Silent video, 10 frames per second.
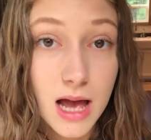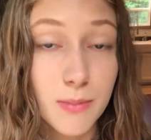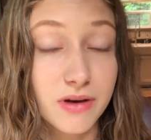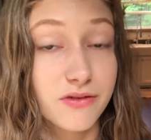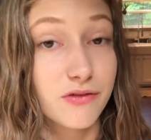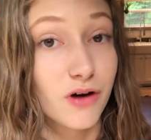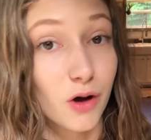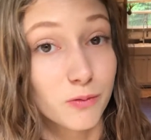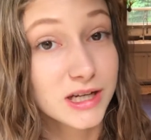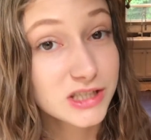But if you follow
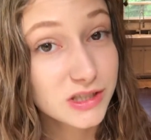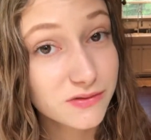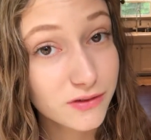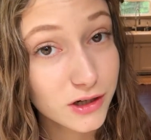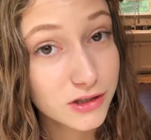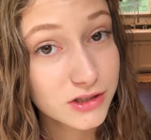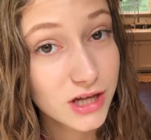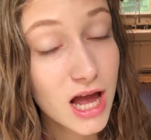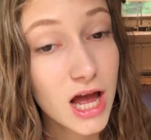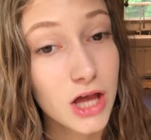riches first,
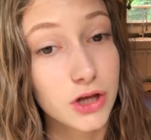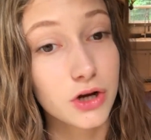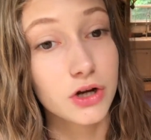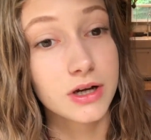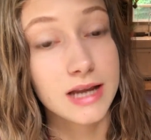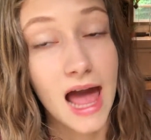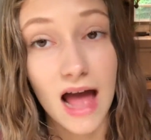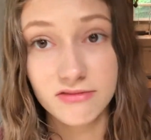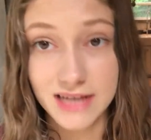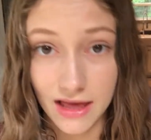you're going to
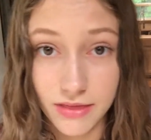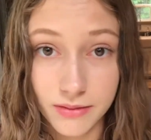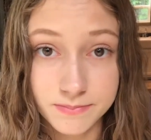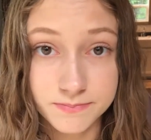have death.